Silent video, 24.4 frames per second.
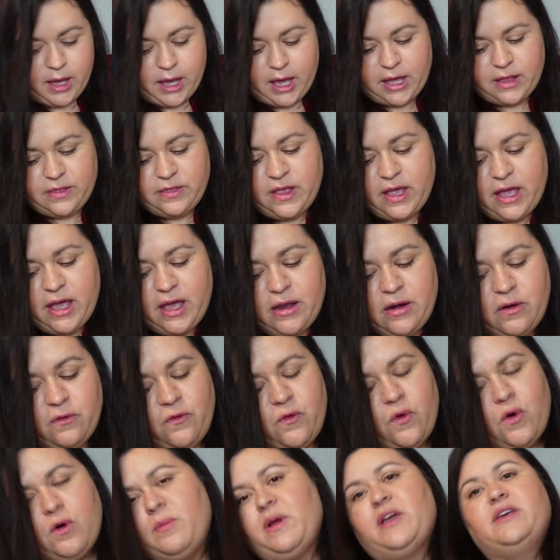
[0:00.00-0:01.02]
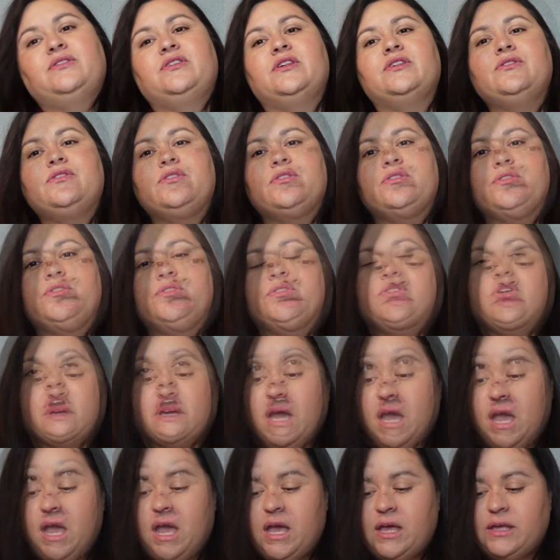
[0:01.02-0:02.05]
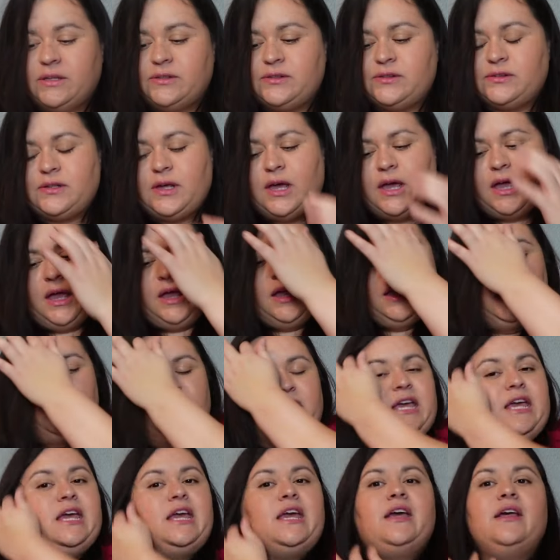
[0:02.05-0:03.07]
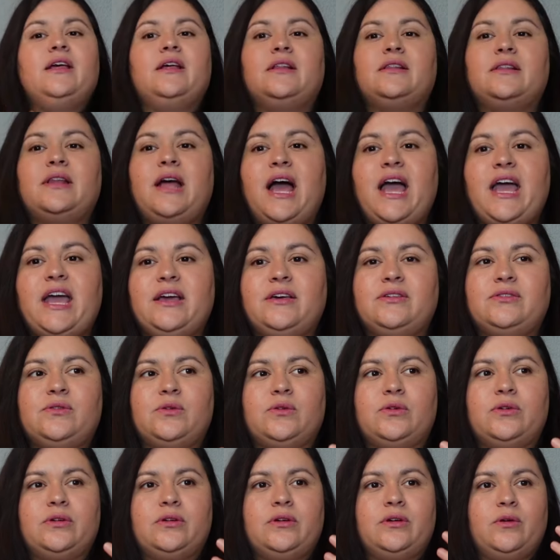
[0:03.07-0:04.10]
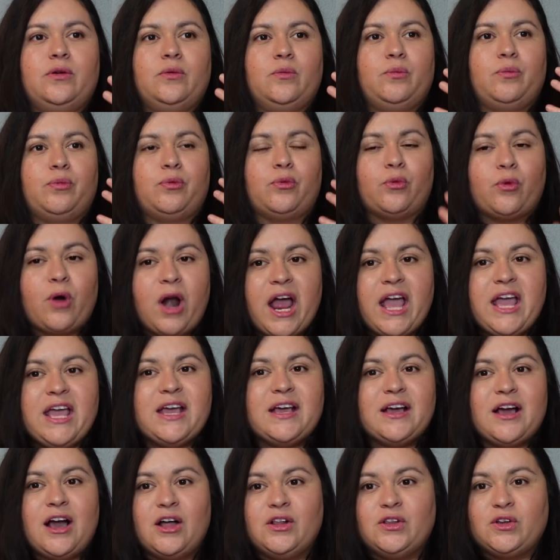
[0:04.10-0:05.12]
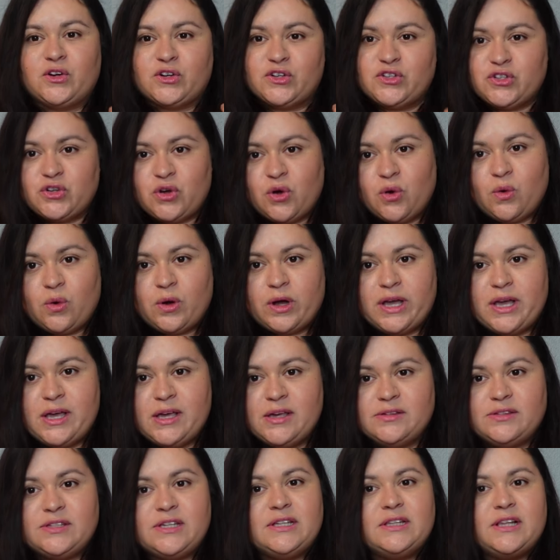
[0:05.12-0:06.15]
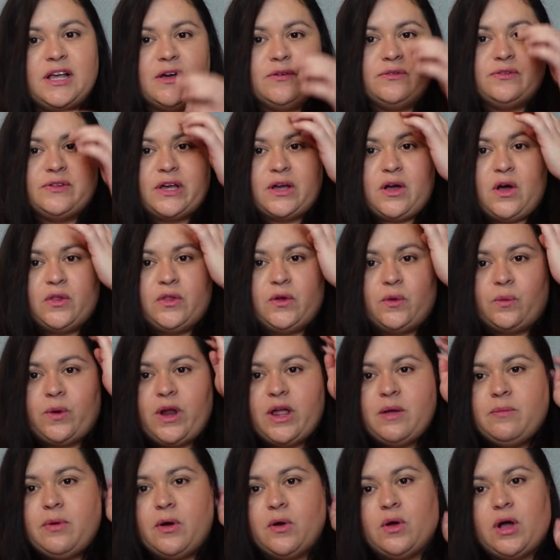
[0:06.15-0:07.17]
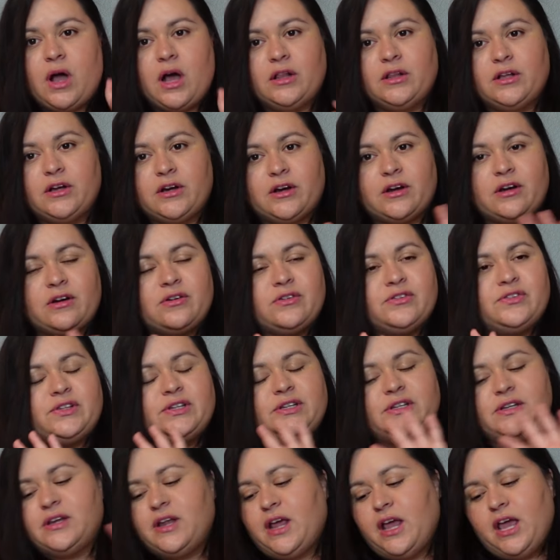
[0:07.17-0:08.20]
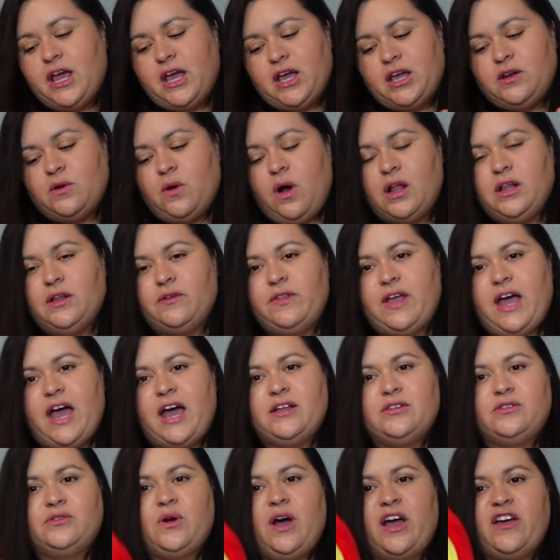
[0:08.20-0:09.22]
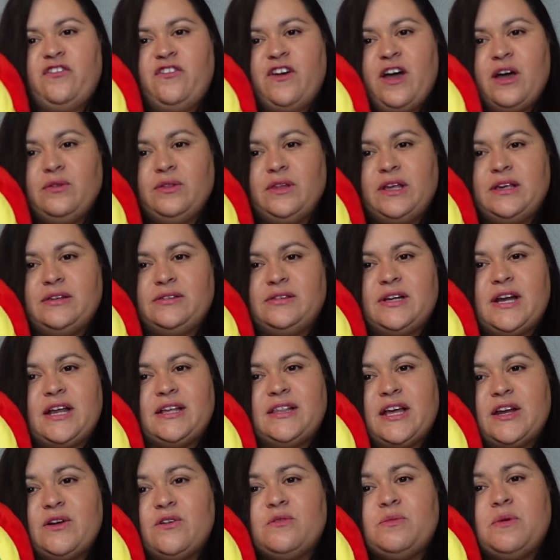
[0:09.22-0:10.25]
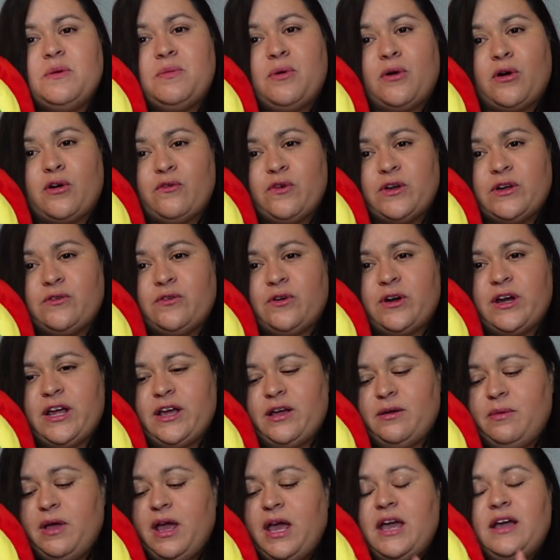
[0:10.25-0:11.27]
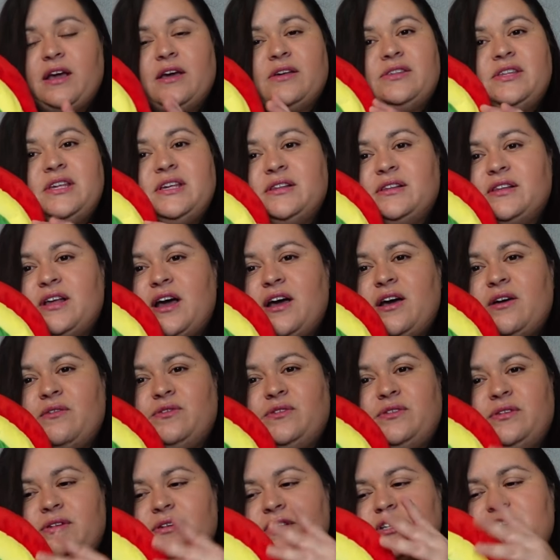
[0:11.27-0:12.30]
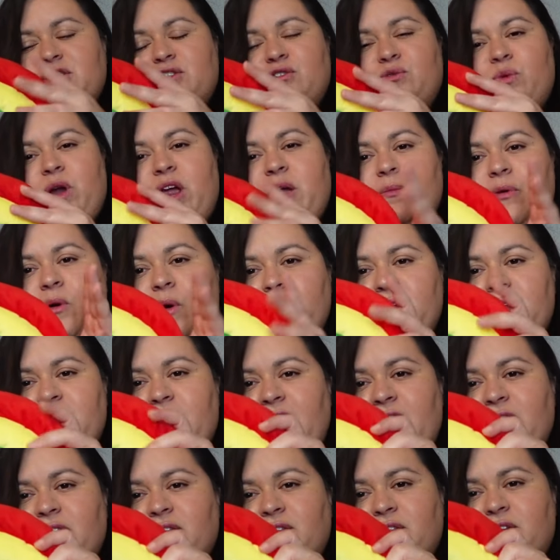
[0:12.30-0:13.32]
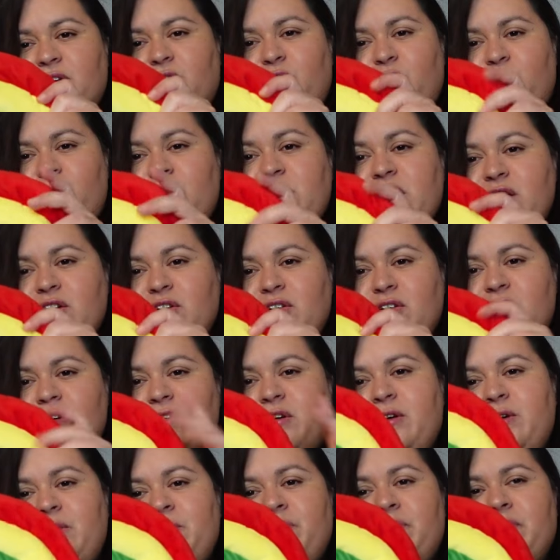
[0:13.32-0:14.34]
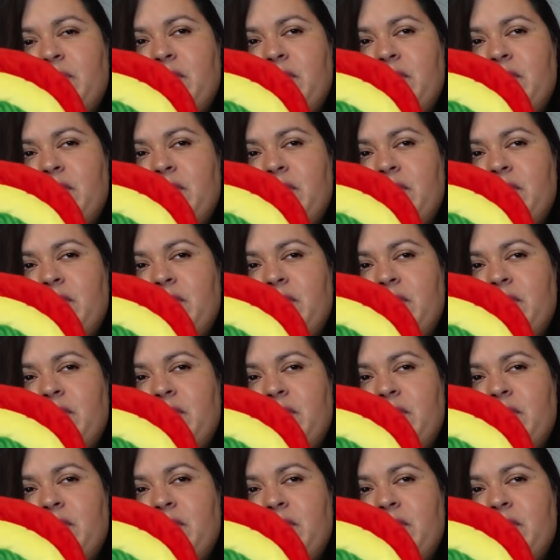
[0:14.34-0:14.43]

And then for my sister's um, dog, Gus, he likes bright colored toys. He loves like all the rainbow colors and you know all of that. So I found this and I thought it would be perfect for him because he loves just rainbow and it has the crinkle.